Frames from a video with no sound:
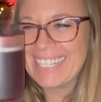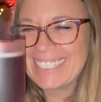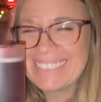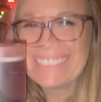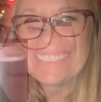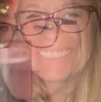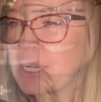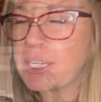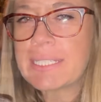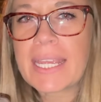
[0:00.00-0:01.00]
Nice and
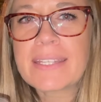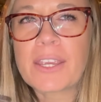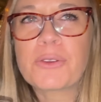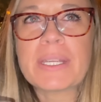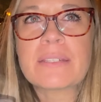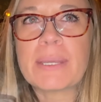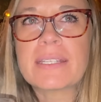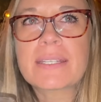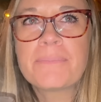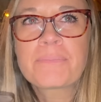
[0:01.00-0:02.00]
bitter. It tastes like
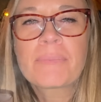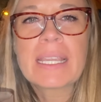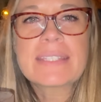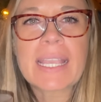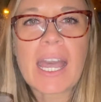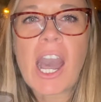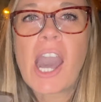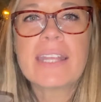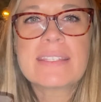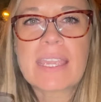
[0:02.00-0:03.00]
Christmas. It's like a
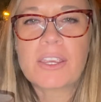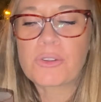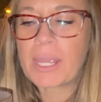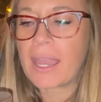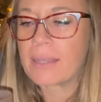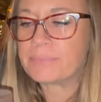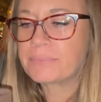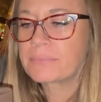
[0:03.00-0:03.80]
hot sangria.